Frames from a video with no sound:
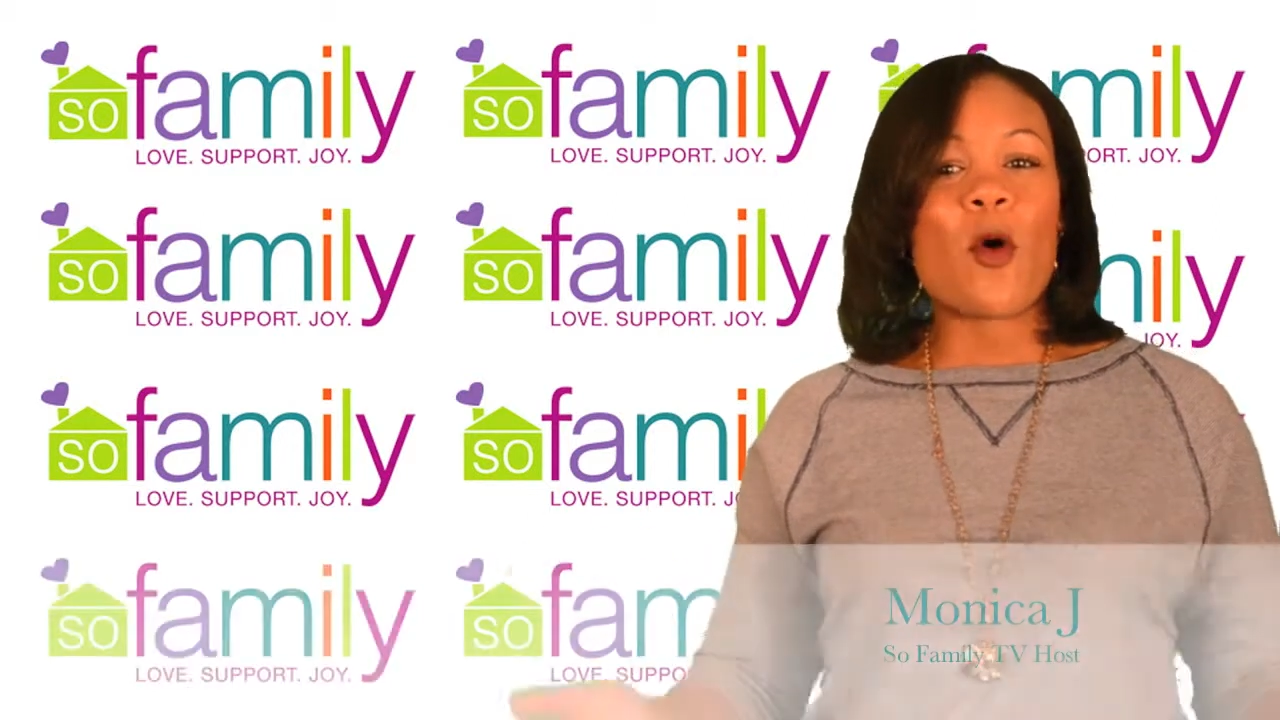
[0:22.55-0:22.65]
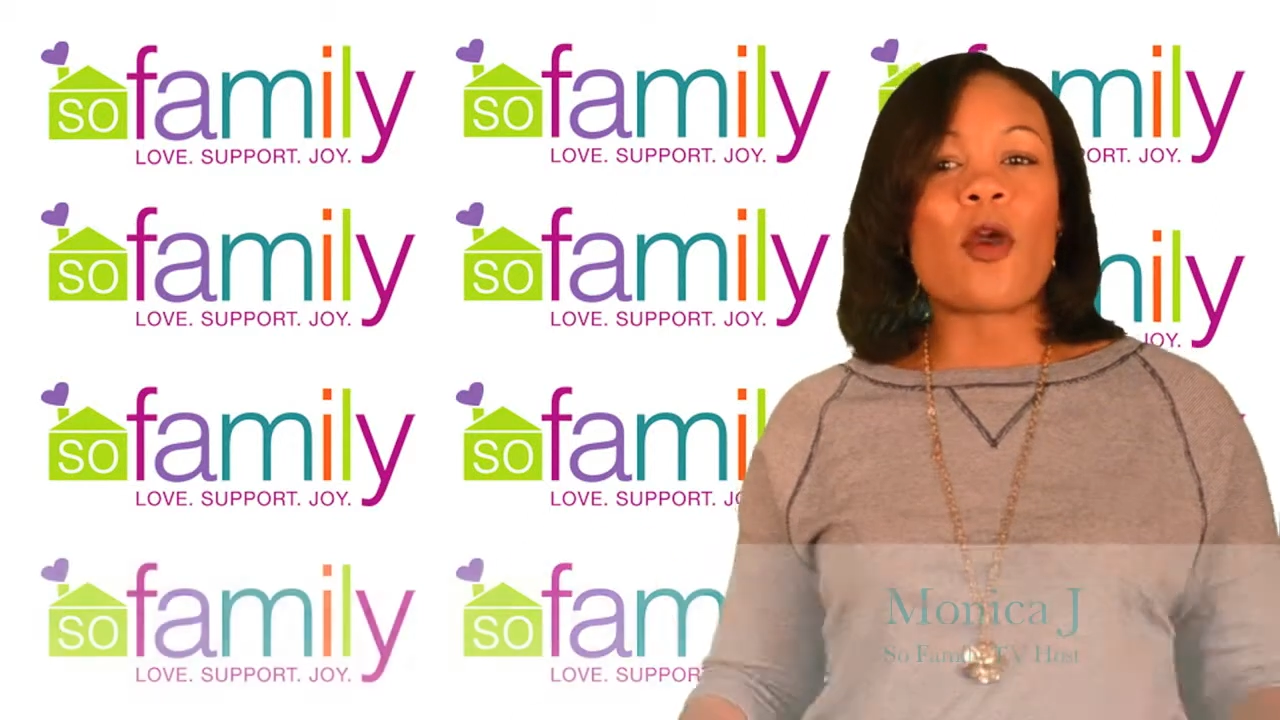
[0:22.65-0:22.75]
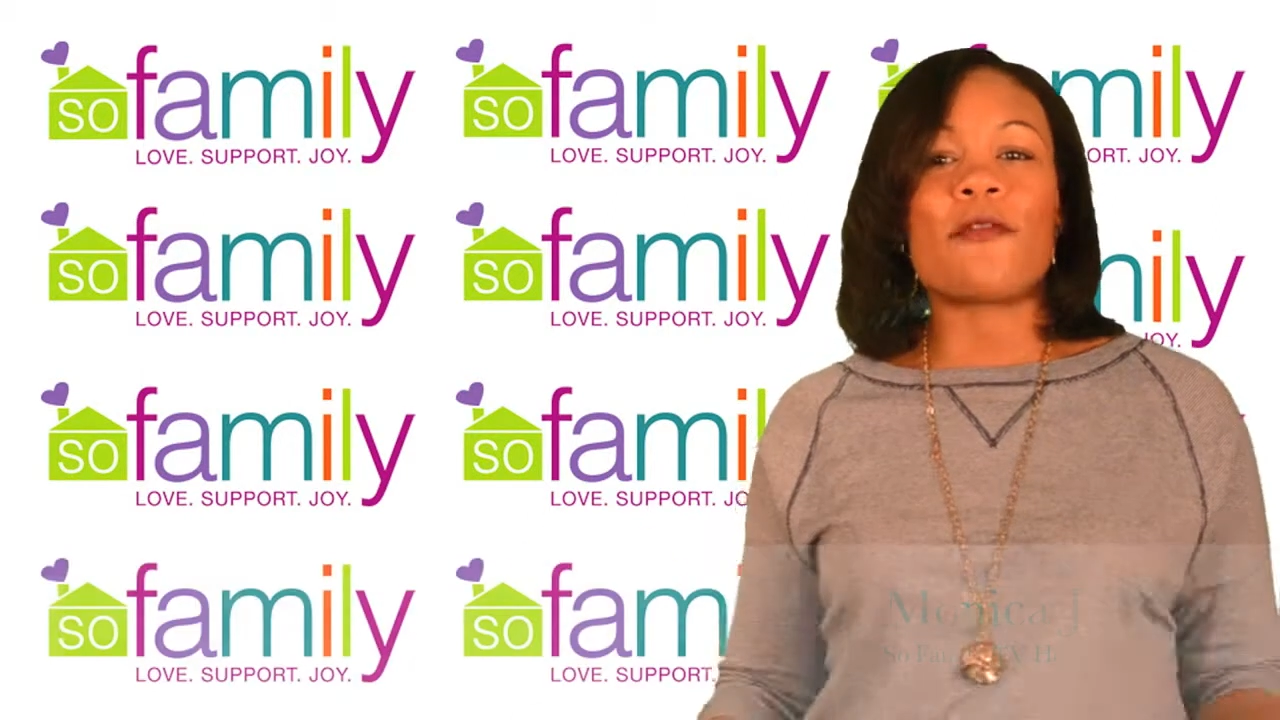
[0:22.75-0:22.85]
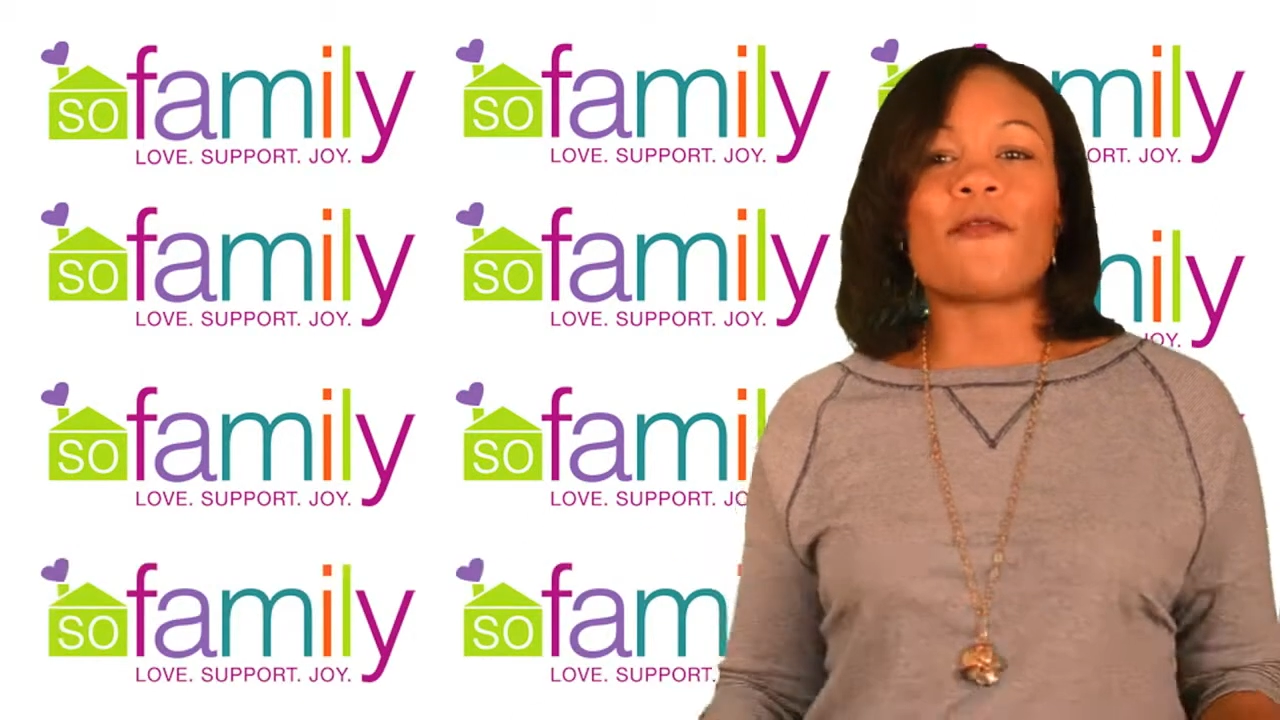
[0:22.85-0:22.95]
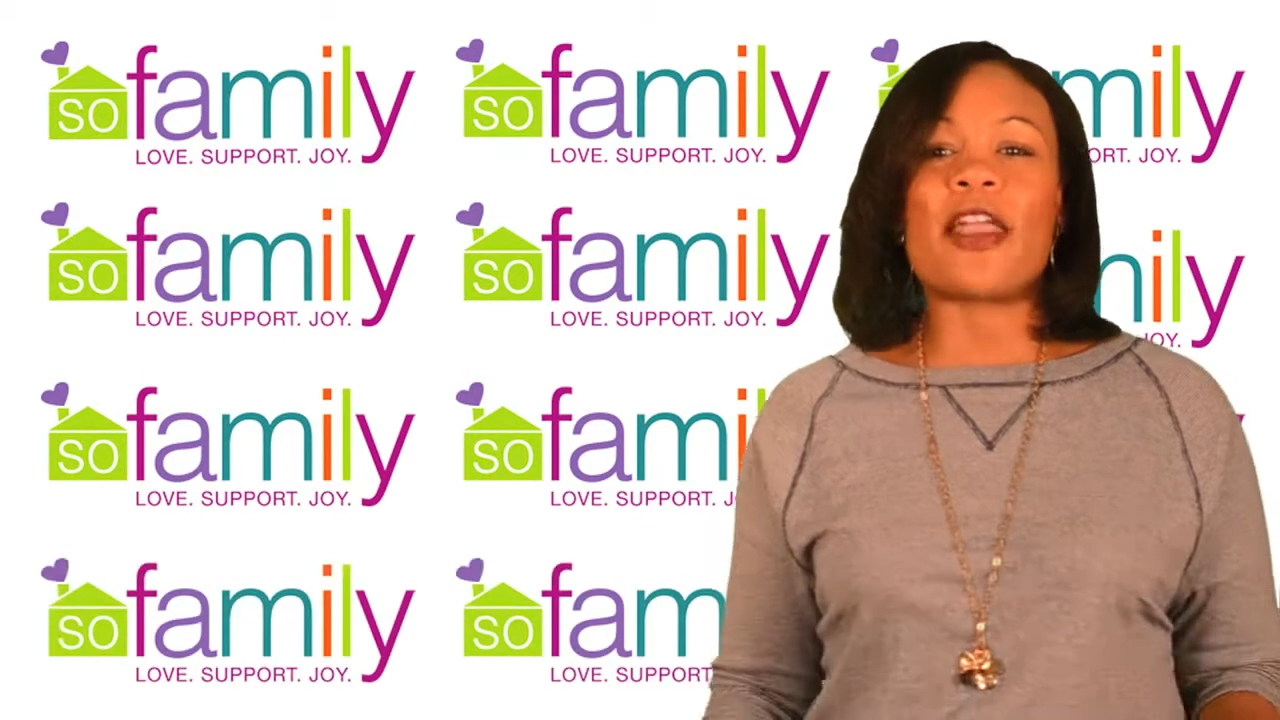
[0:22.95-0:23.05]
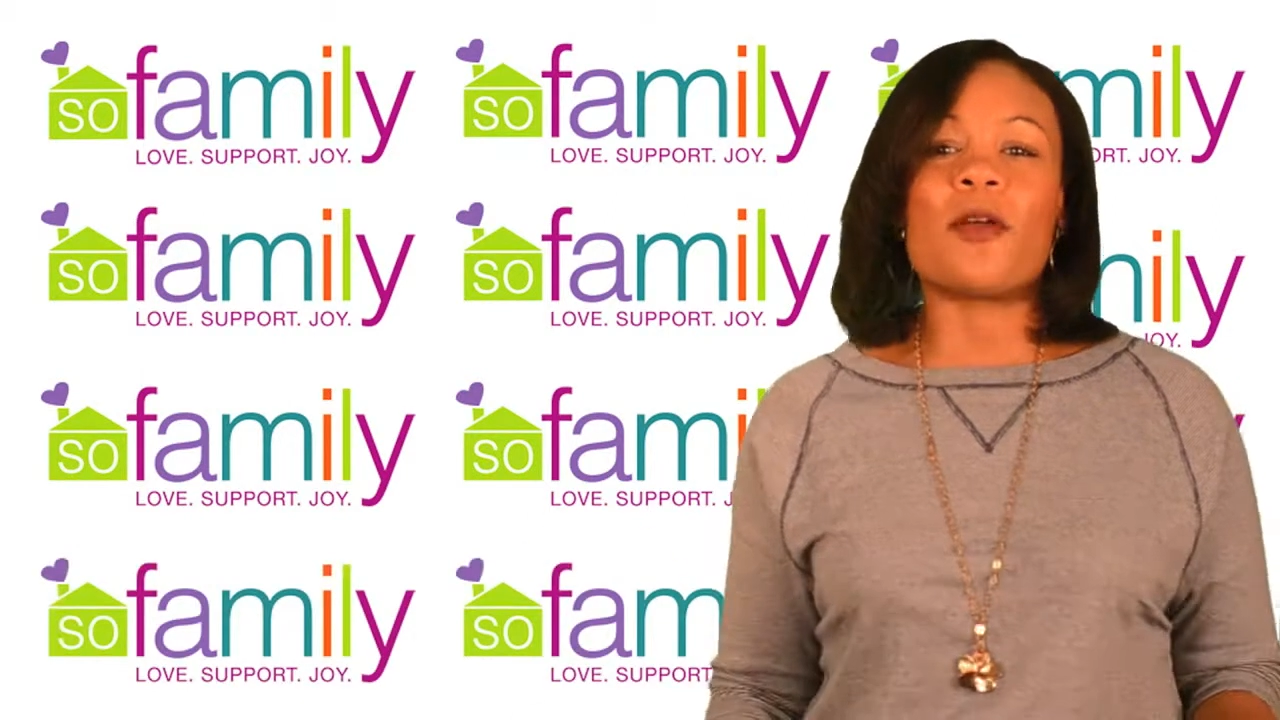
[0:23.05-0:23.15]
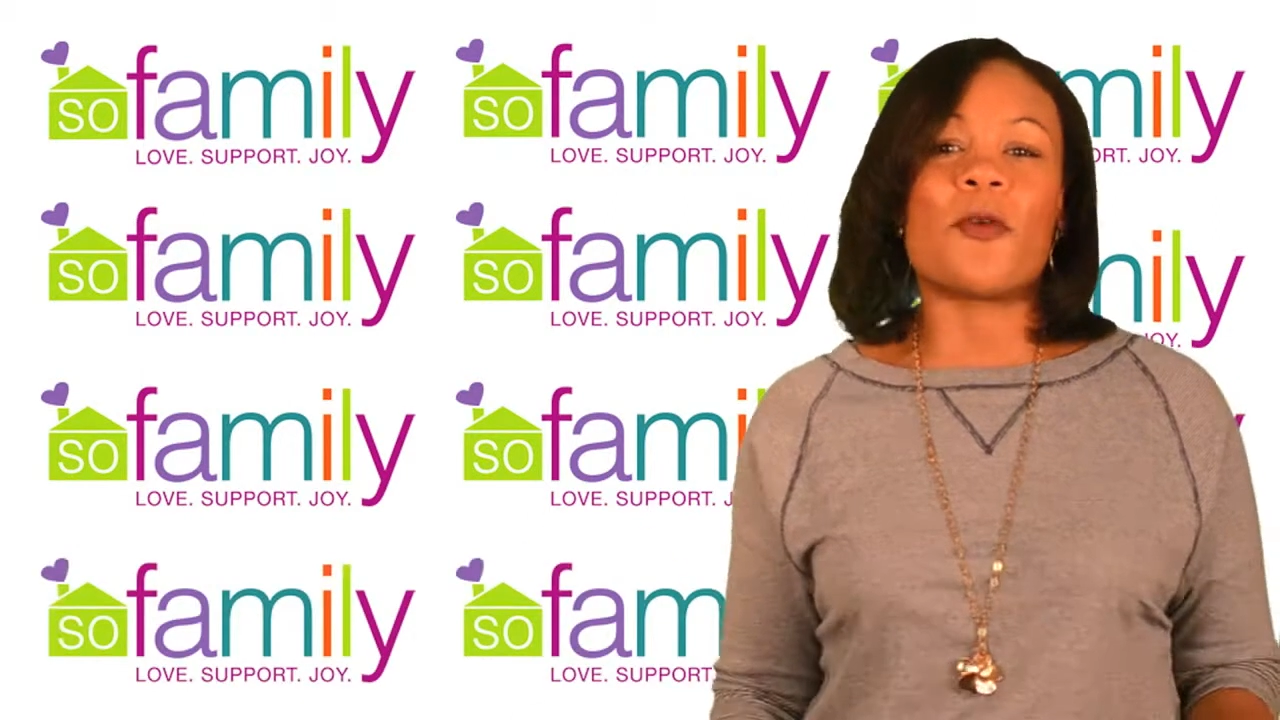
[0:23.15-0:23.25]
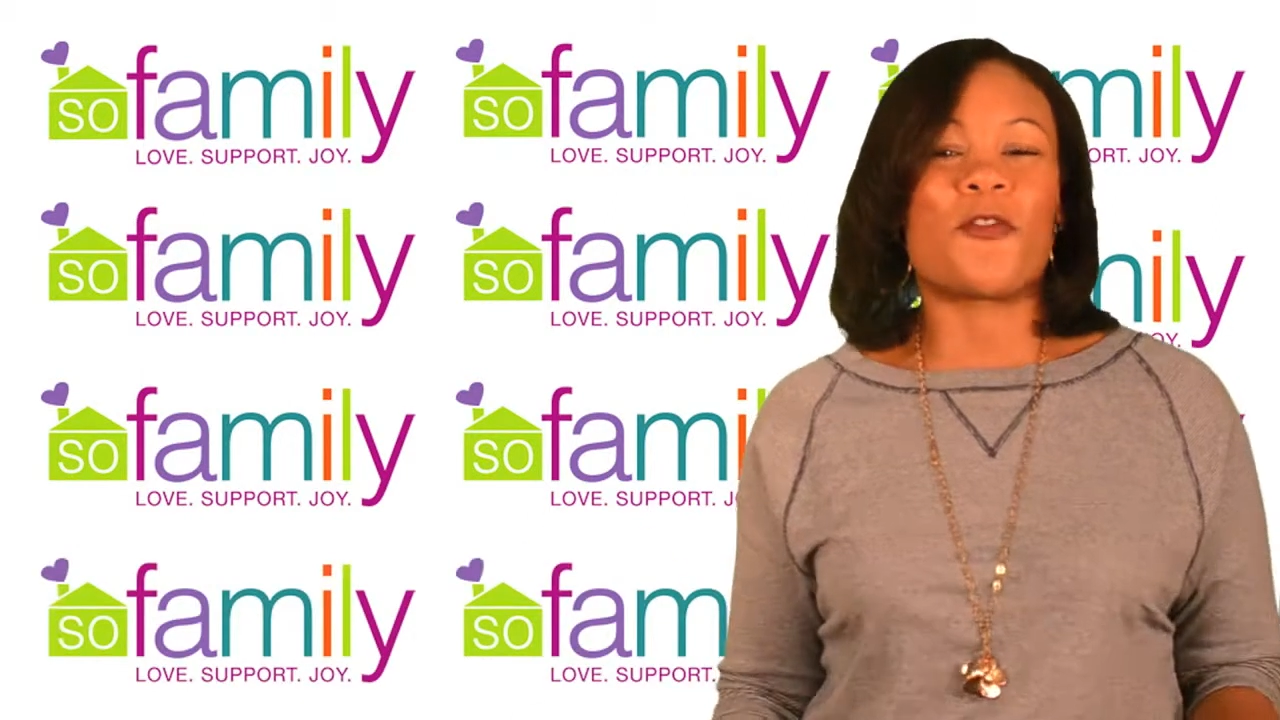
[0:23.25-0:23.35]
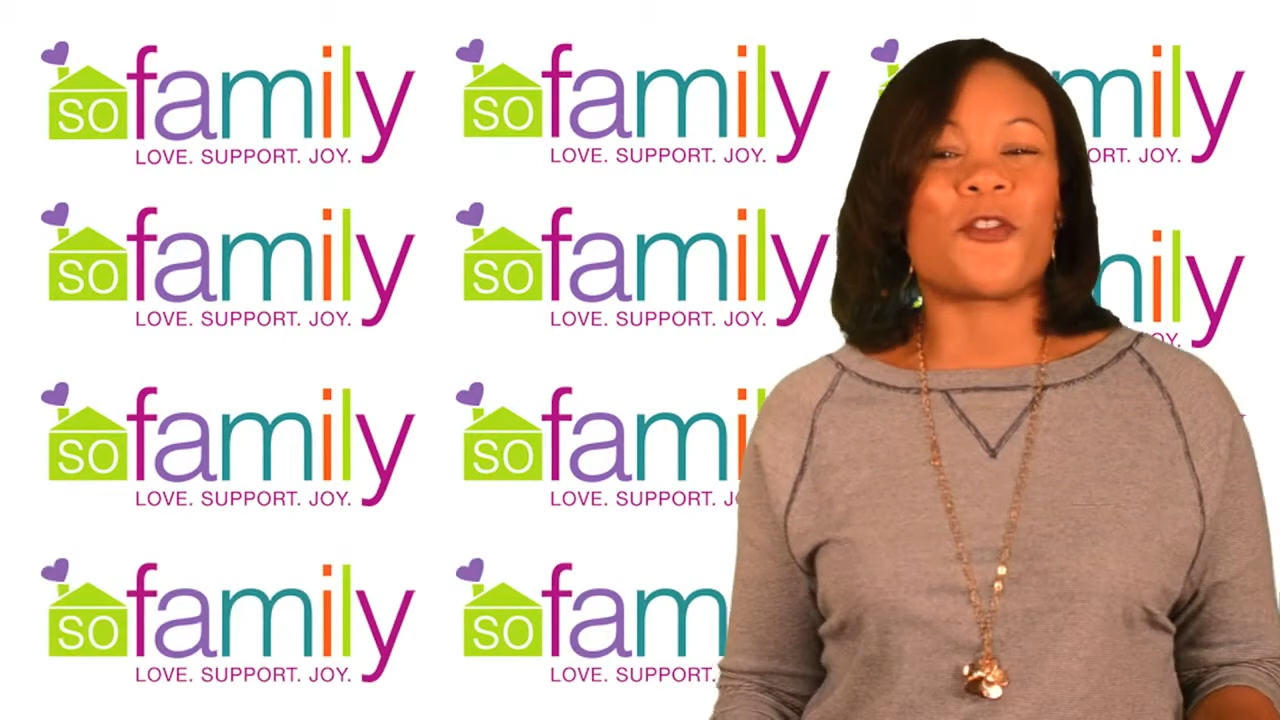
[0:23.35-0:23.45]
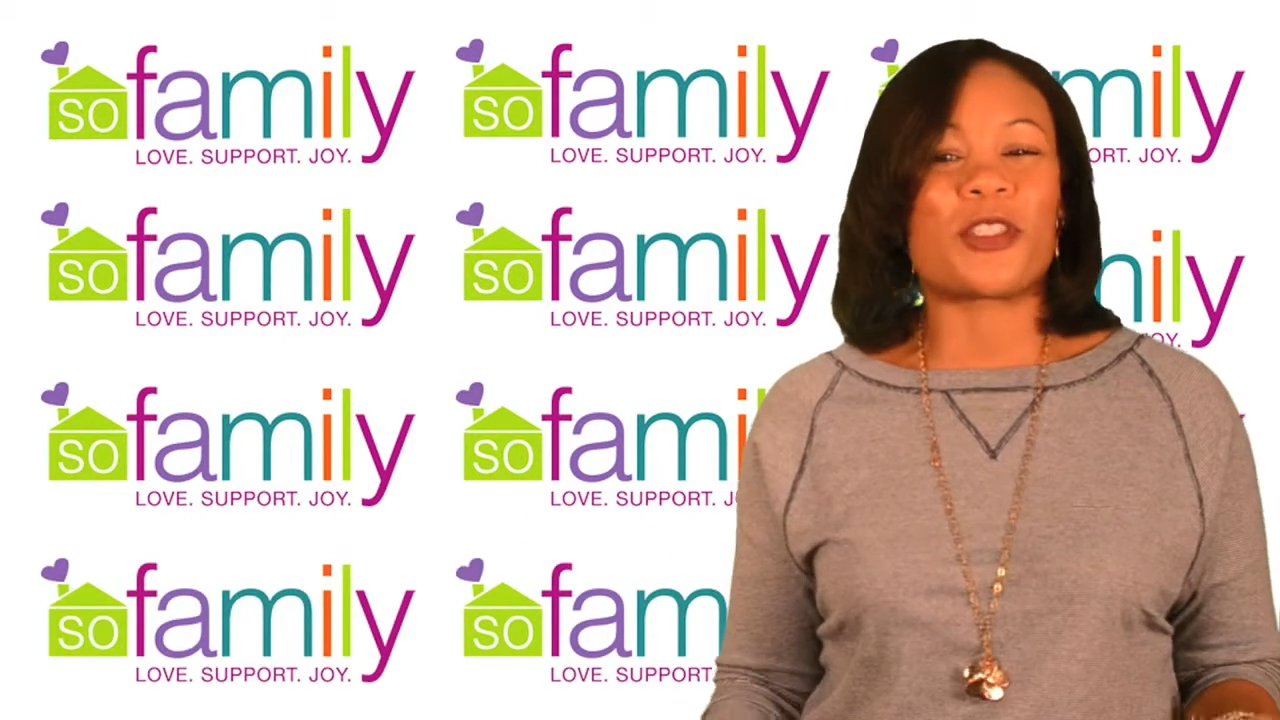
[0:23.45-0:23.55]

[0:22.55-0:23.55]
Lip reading: more available for